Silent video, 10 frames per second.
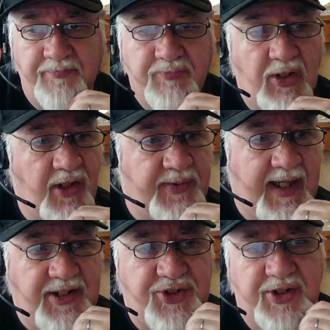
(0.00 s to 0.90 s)

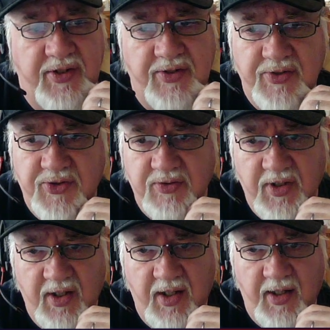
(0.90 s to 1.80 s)
Locations,
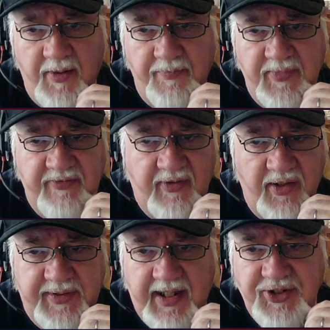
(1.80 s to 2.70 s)
if a
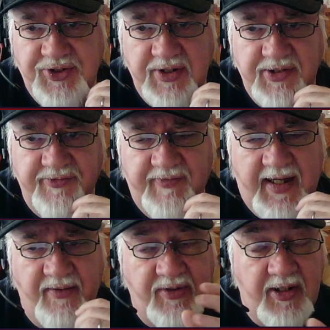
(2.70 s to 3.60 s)
location is
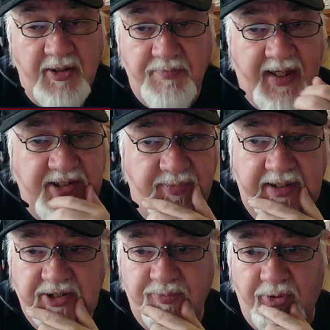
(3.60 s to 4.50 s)
found, maybe
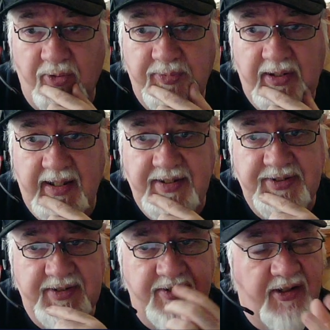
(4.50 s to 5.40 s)
it's
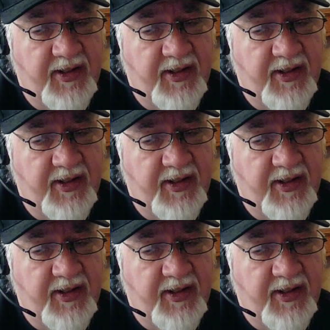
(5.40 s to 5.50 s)
populated.